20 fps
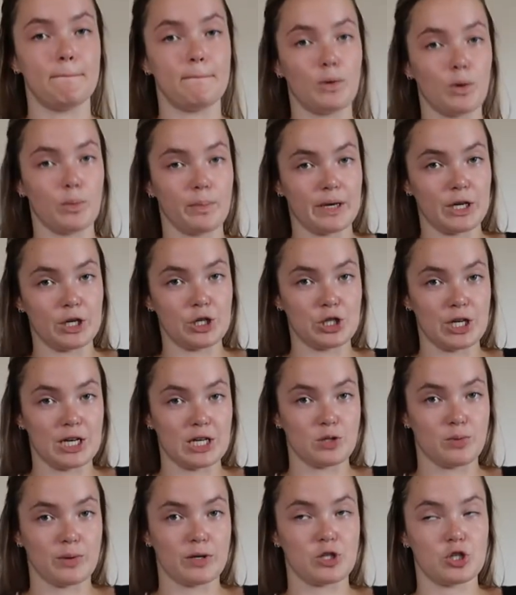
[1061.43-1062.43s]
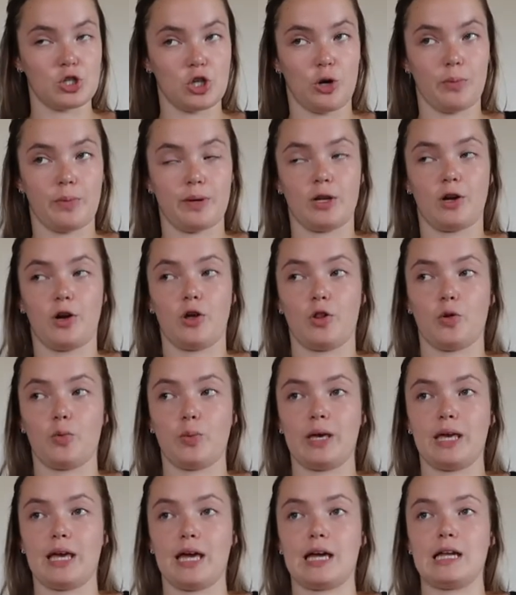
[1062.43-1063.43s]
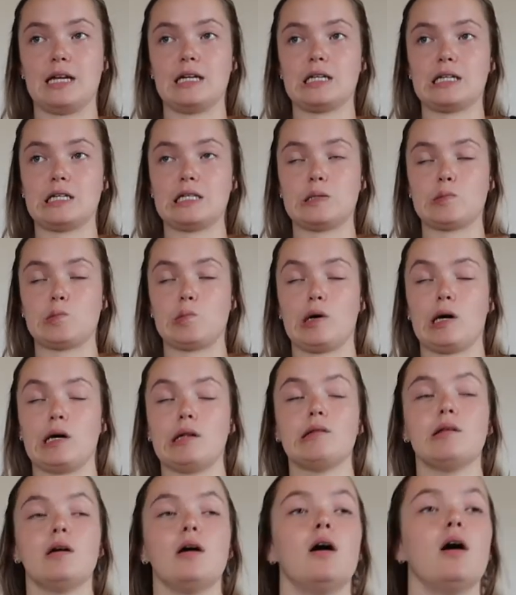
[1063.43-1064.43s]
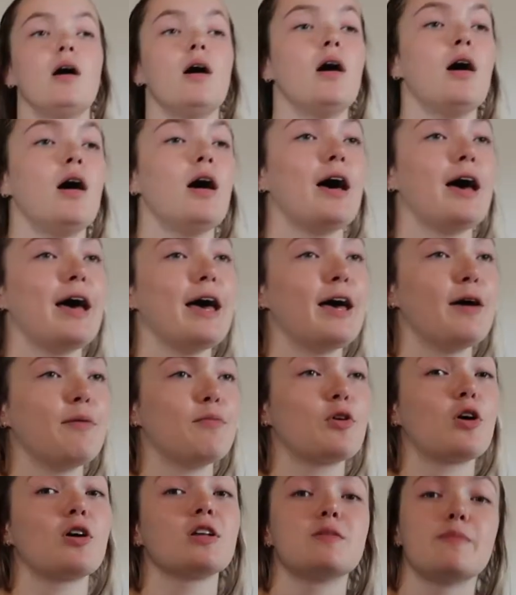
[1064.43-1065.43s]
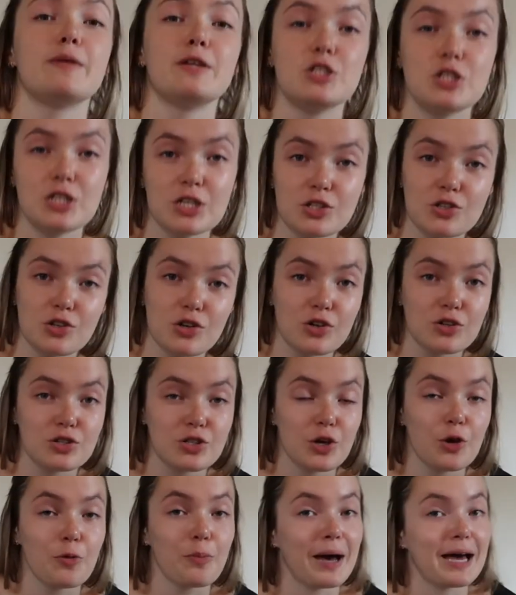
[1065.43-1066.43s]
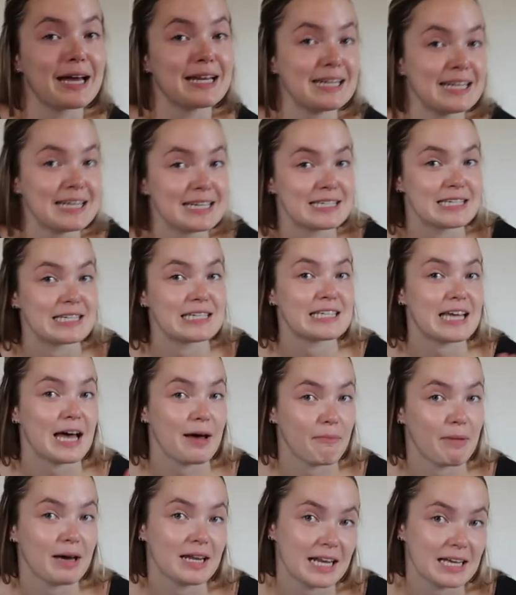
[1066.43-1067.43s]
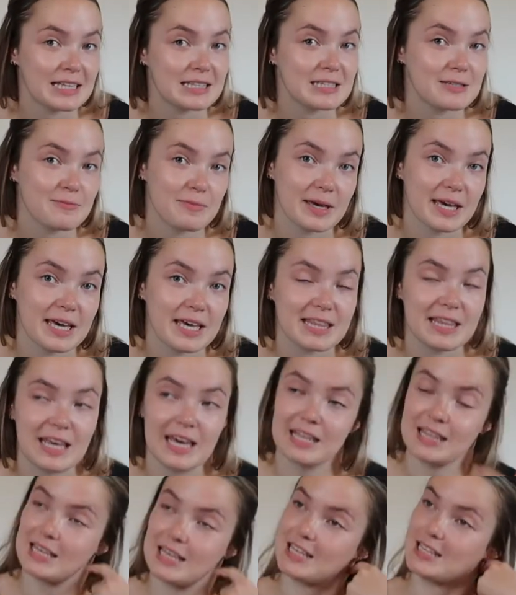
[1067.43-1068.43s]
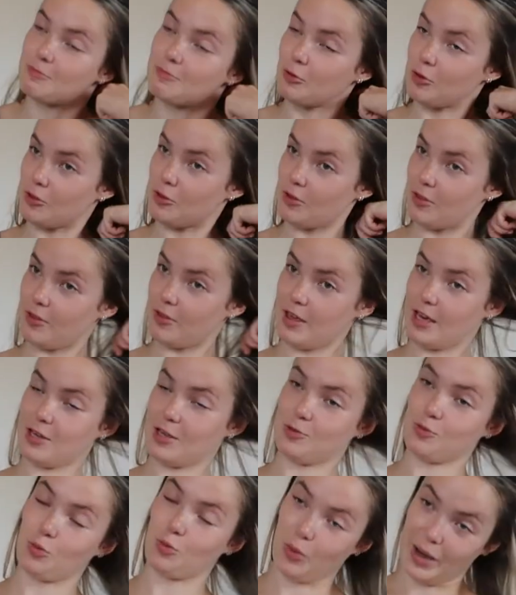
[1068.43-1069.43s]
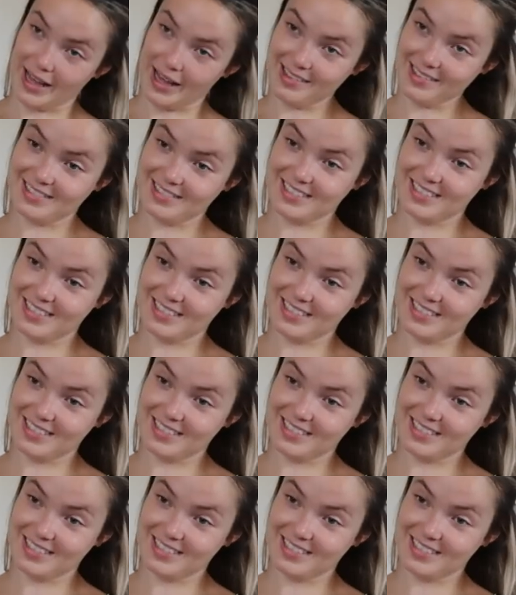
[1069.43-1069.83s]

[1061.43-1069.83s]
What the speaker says: But me and Jess went shopping on the weekend as well. Not to mention it's also my niece's and my nan's birthday this month as well.